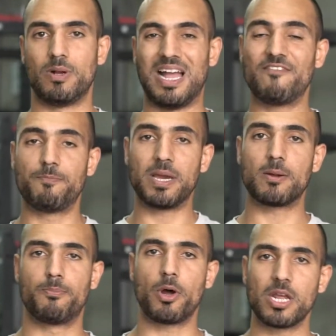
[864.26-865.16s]
have
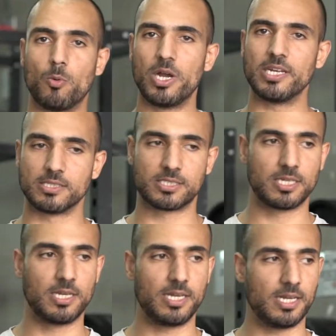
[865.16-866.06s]
better body
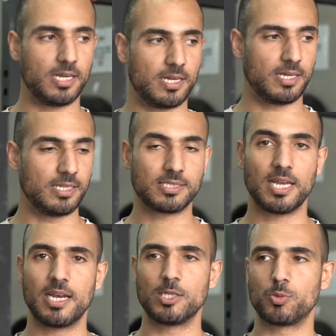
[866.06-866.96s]
awareness. In this
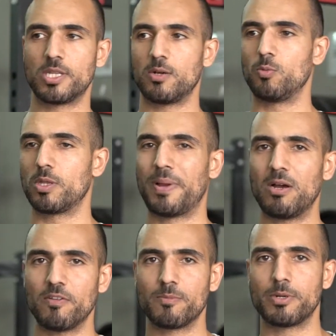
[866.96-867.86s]
day and age, with the
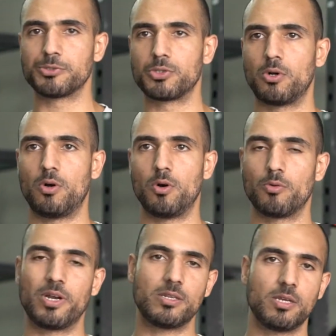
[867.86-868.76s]
powerlifting belts all
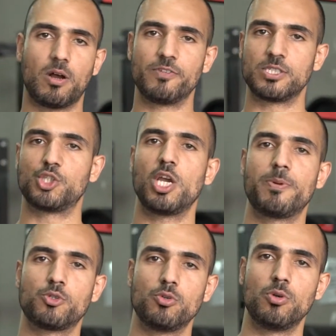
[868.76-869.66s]
around, they're obviously
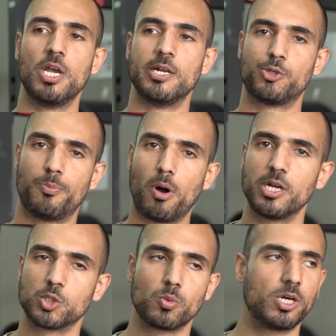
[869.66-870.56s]
cheaper to
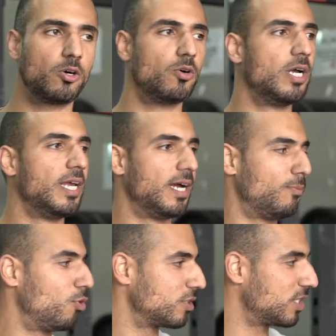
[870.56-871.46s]
buy as well,
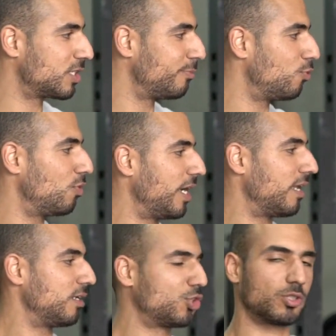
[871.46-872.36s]
and more accessible,
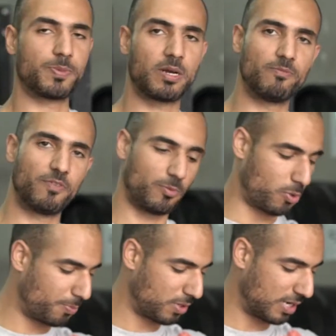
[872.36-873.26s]
and it's just become very
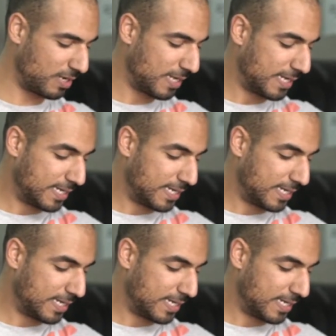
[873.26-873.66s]
popular.